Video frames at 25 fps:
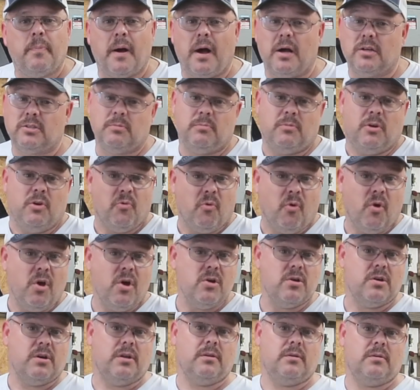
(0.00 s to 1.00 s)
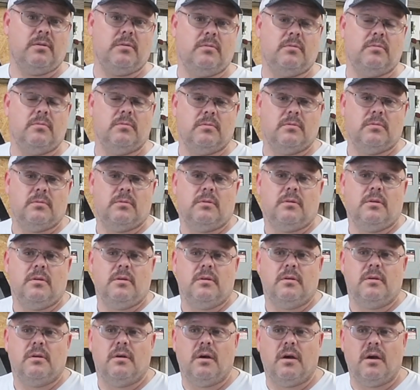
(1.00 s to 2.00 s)
possibly run.
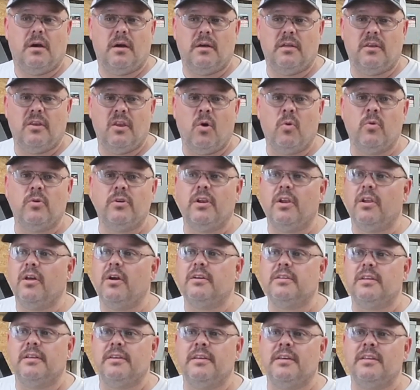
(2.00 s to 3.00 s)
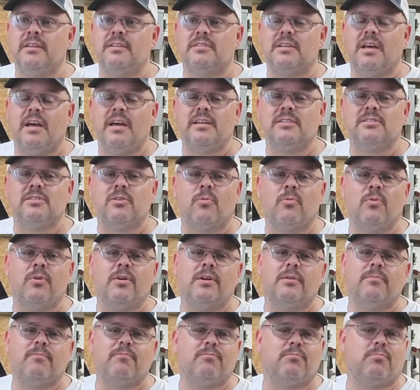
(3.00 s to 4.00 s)
Knowing the luck that Dennis has, it'll
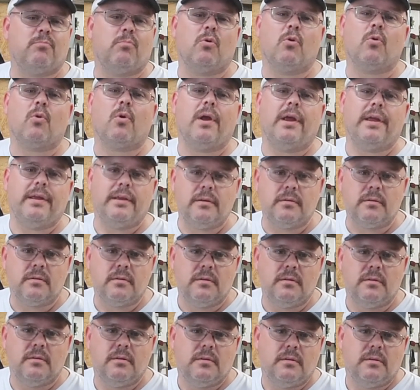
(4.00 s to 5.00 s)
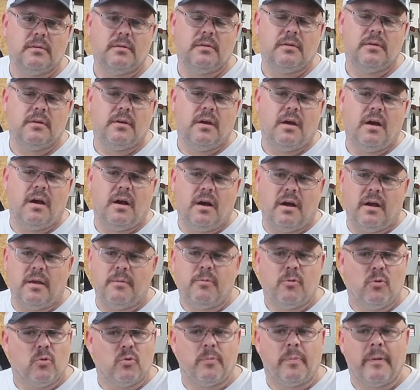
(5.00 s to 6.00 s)
run great. He
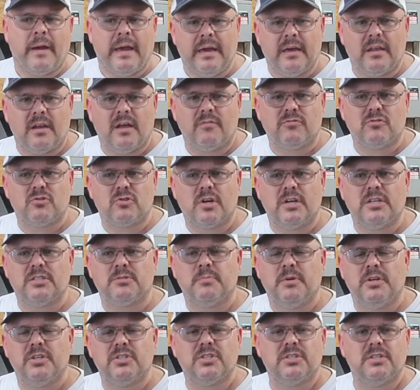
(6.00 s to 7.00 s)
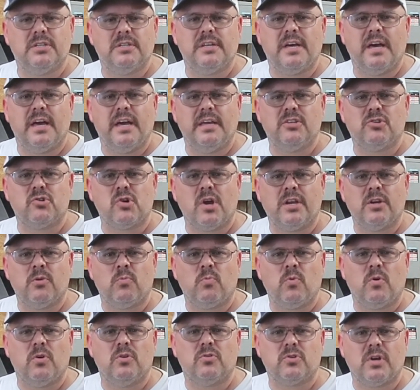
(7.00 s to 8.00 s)
pulled the pan off the transmission today, drained
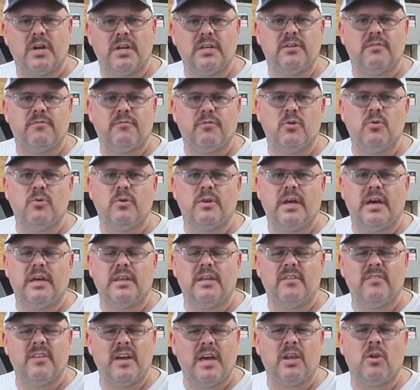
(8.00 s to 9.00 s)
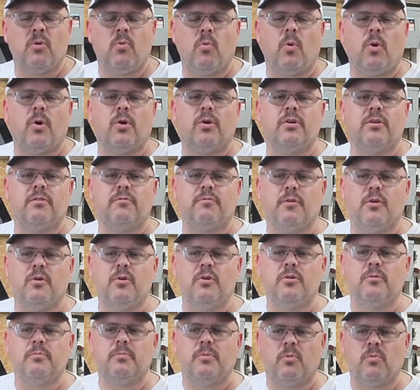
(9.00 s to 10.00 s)
the fluid out of it. Had a little water in the
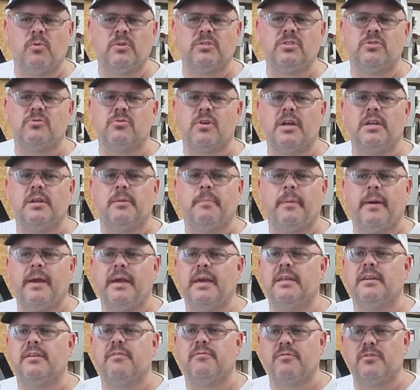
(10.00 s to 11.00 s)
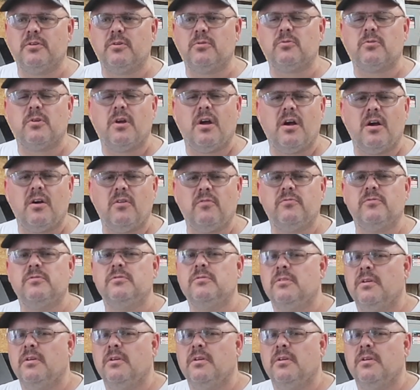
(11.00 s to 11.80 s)
fluid, but once he drained the pan and the filter off,